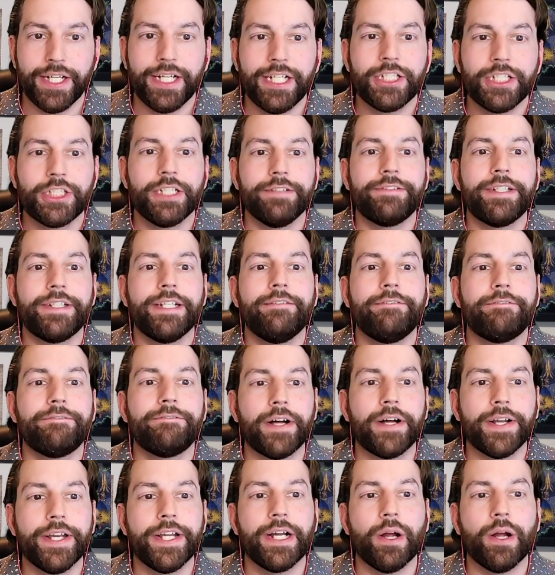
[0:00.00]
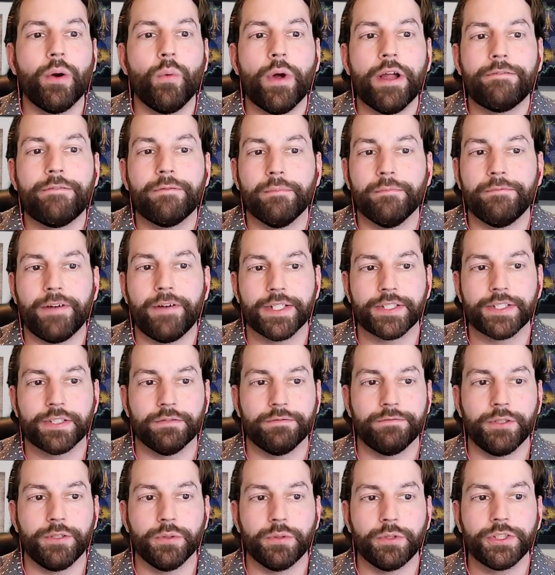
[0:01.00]
shifting funding away from fossil
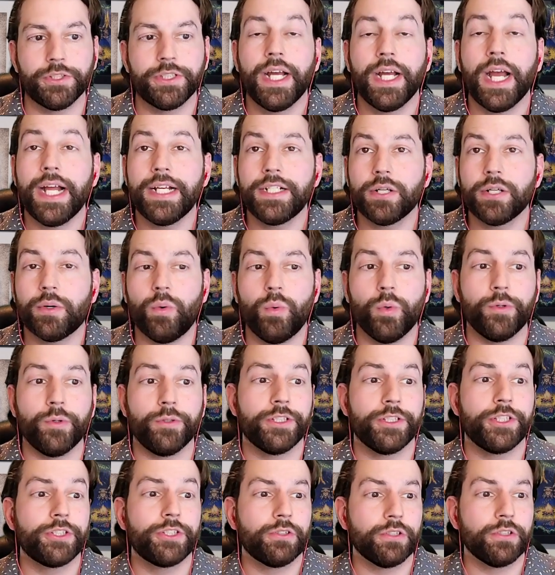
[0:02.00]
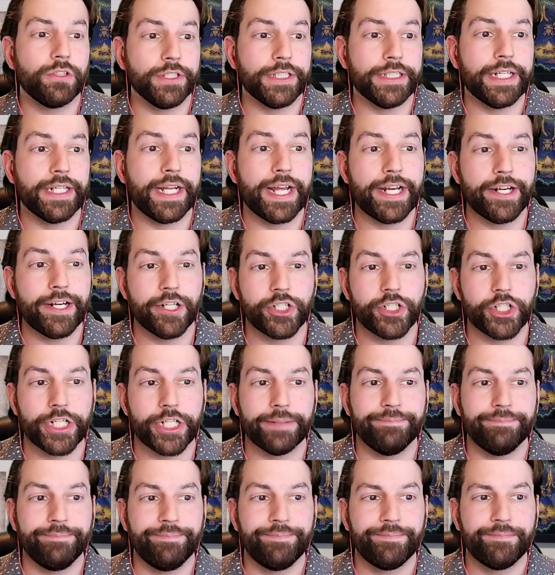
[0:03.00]
fuels and towards clean energy.